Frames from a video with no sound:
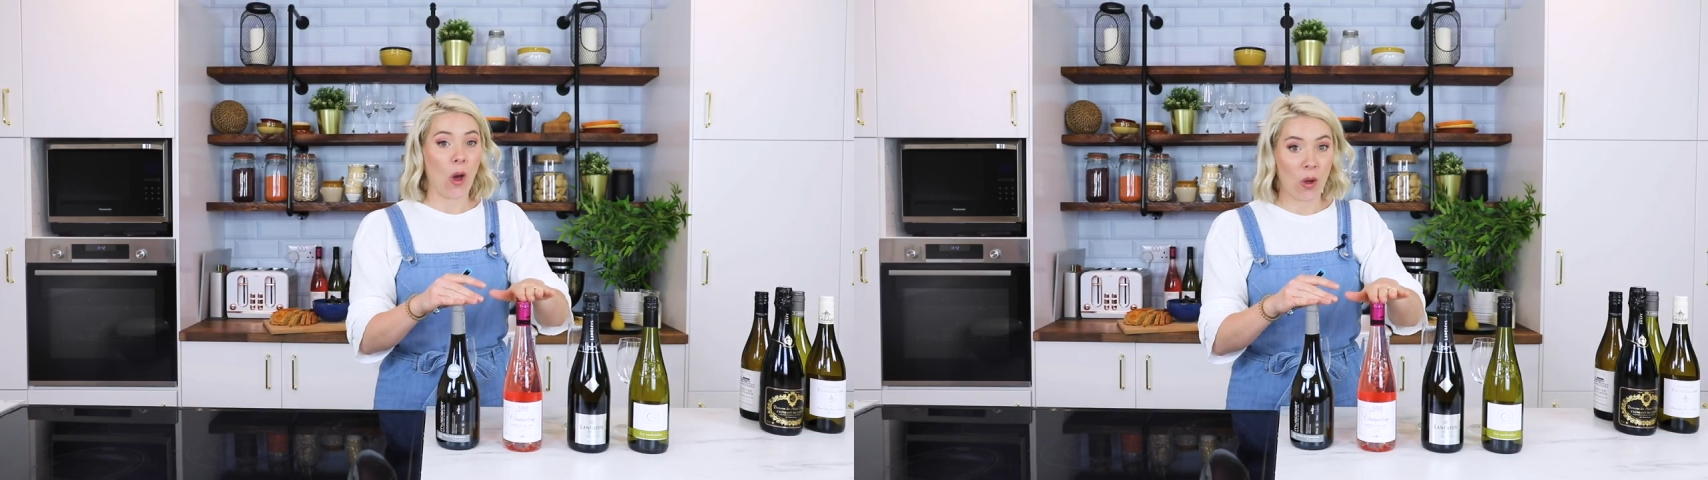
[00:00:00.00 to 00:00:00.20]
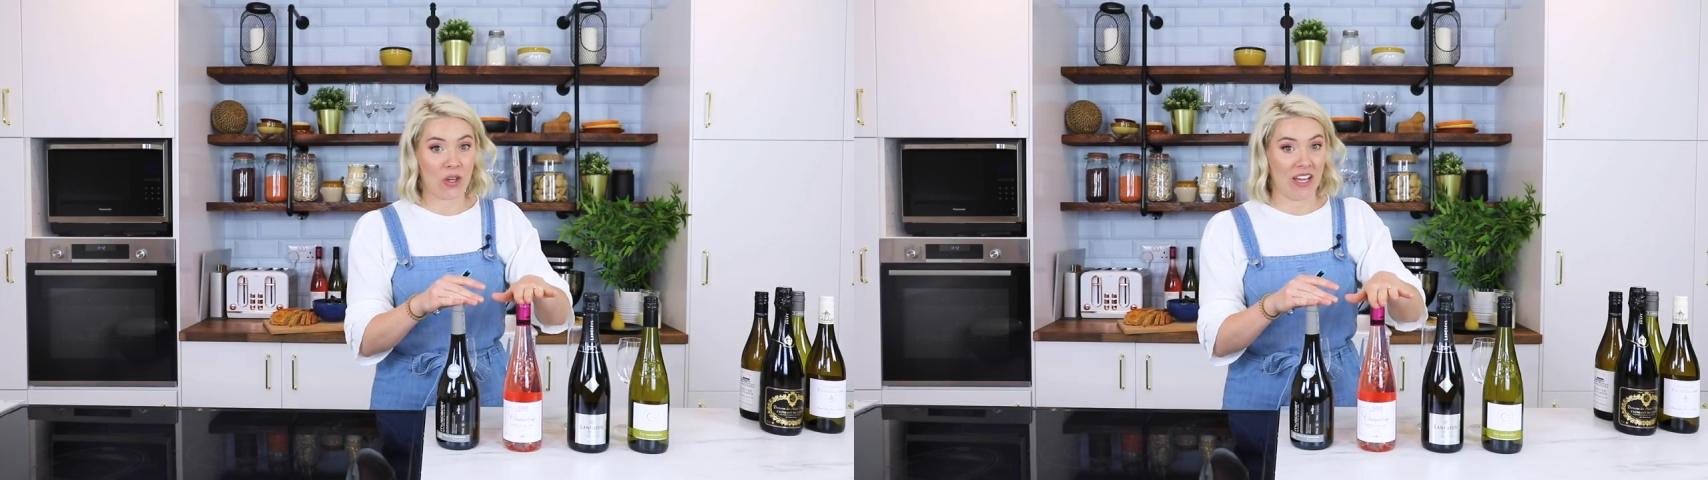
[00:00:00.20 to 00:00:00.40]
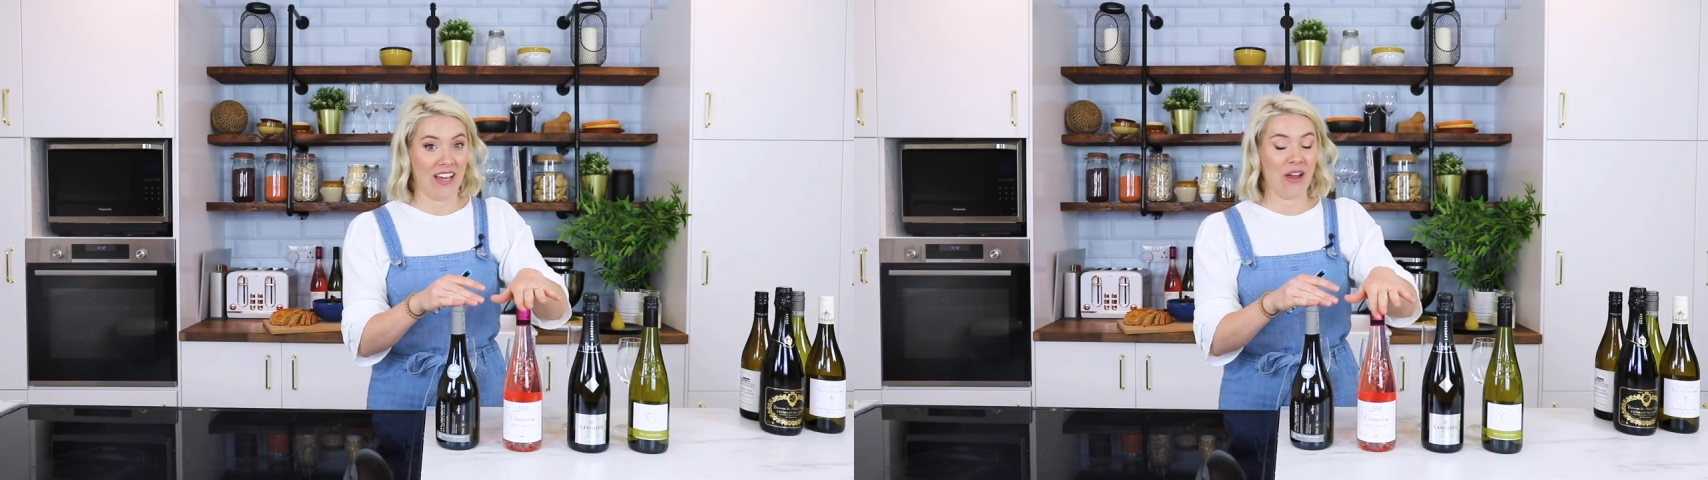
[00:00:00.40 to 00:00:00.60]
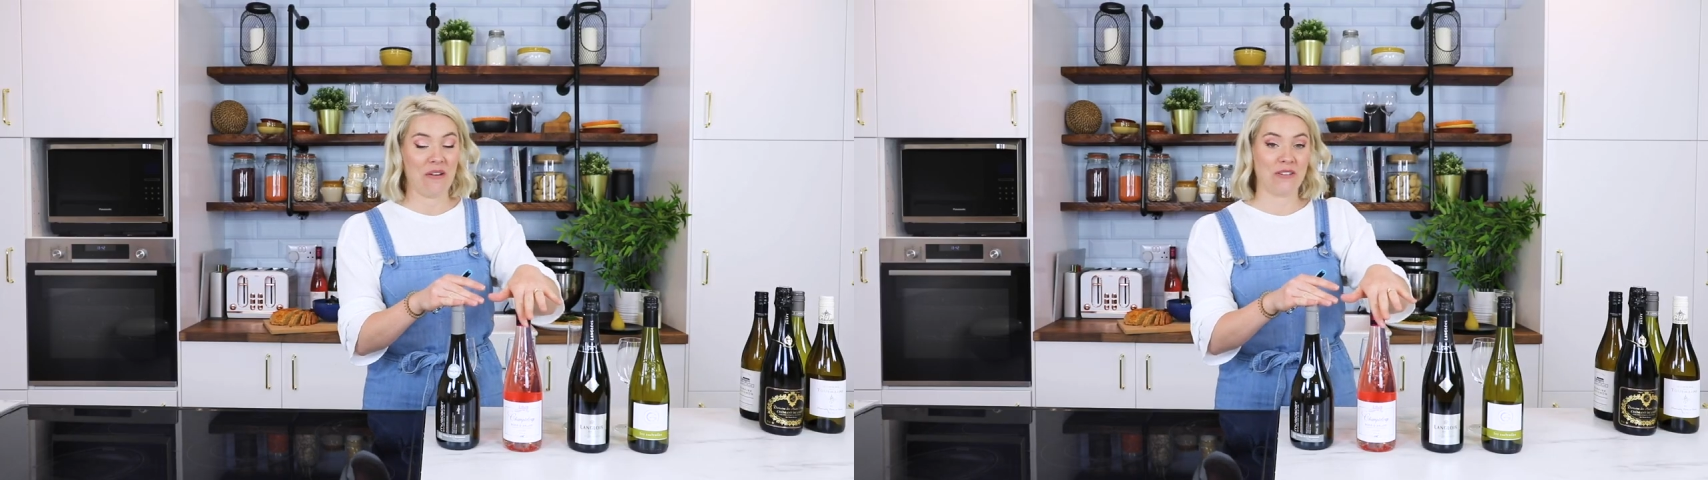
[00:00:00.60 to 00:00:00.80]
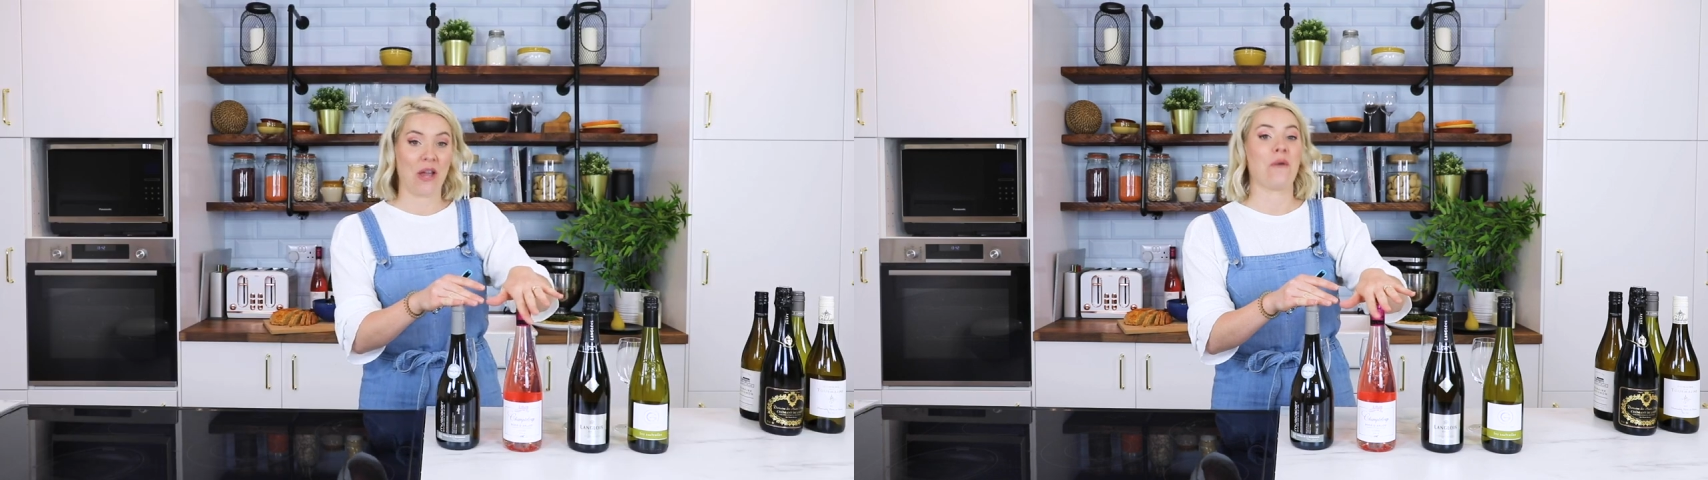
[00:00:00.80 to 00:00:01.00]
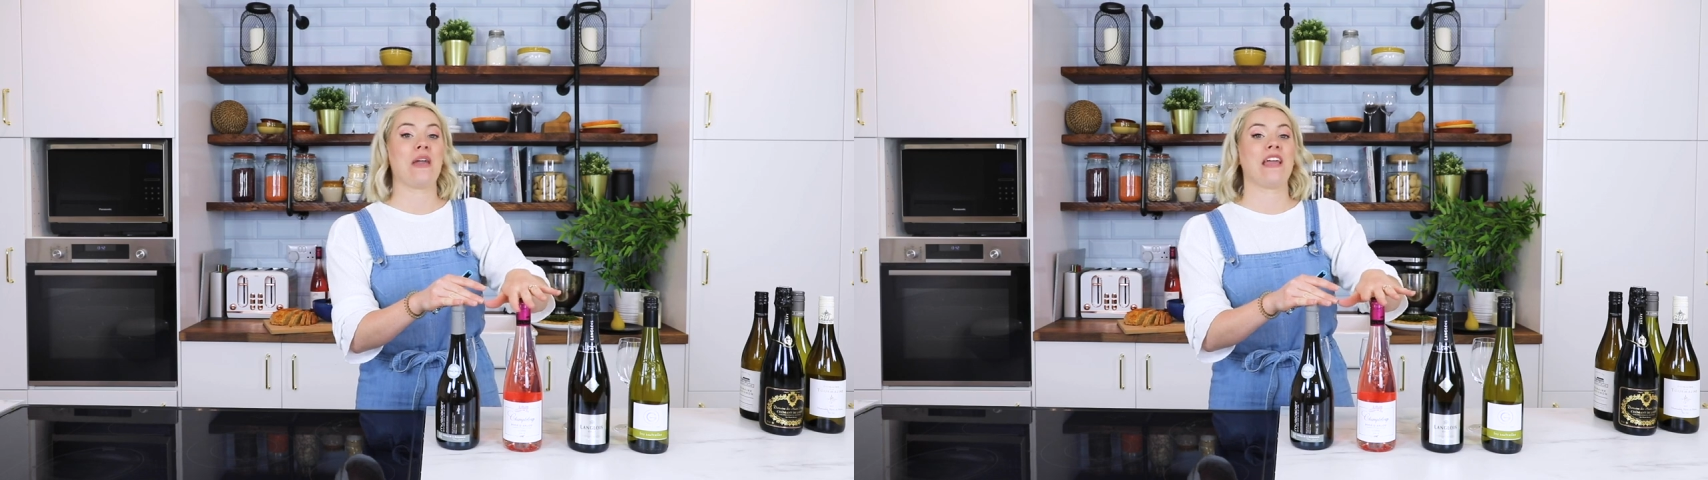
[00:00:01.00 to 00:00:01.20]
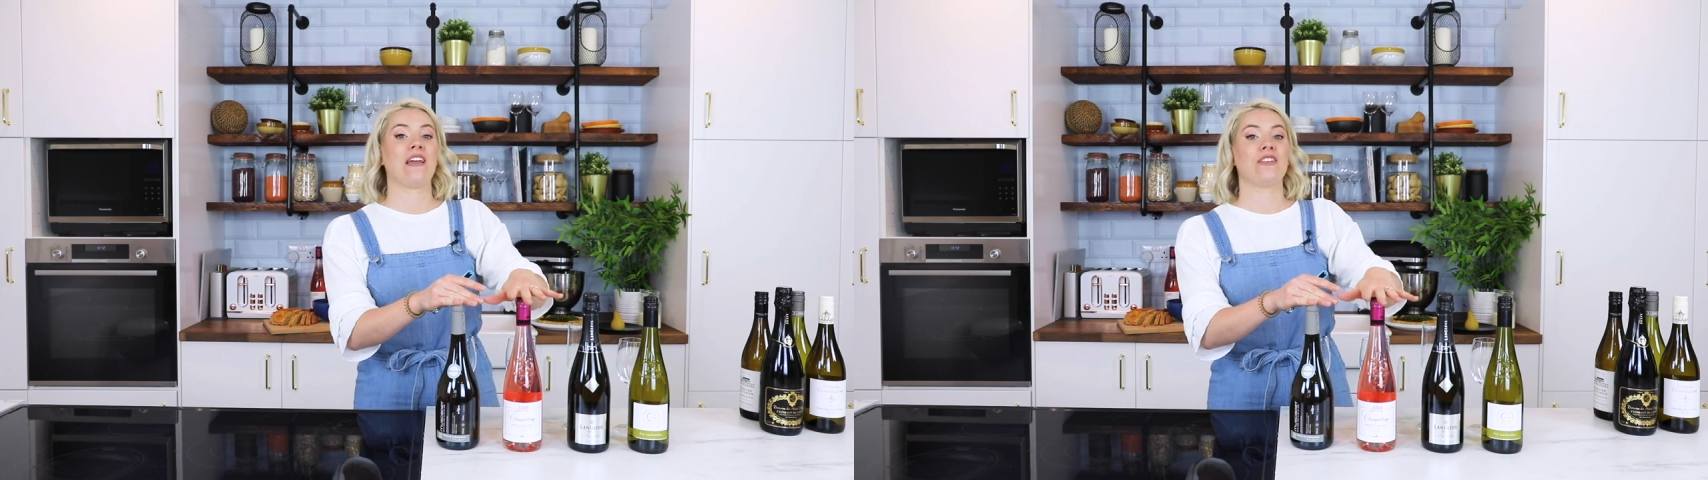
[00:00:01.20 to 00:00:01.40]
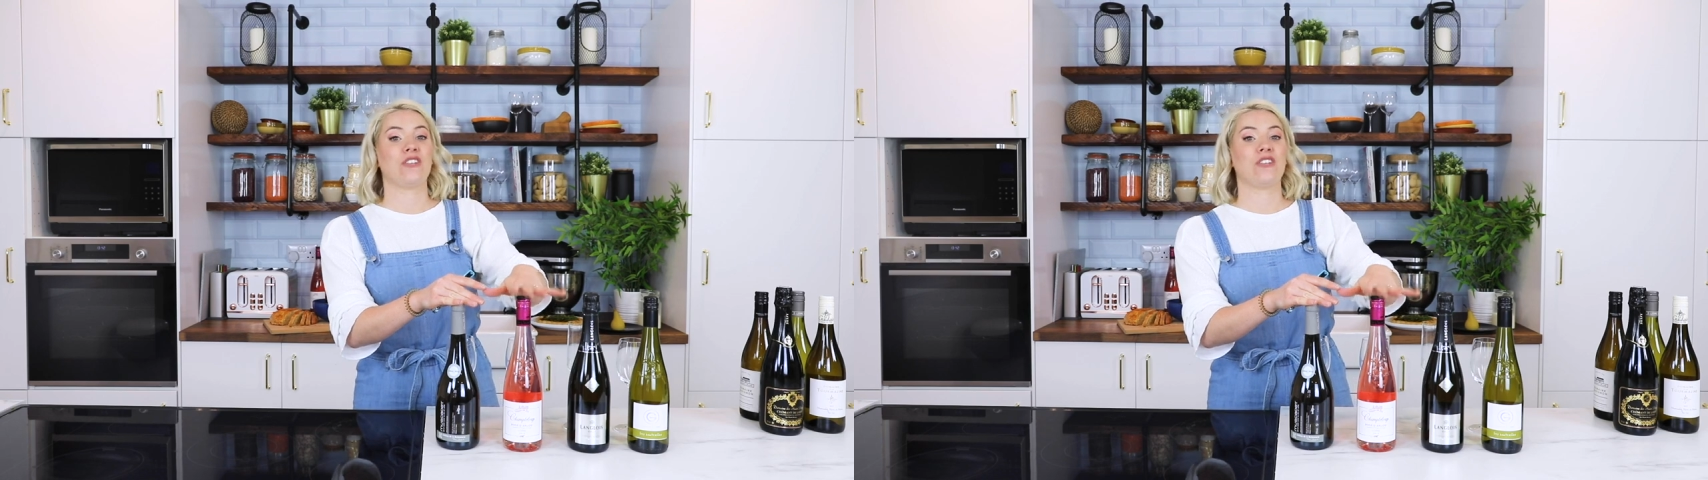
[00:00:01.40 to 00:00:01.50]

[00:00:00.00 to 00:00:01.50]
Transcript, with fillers: honour of going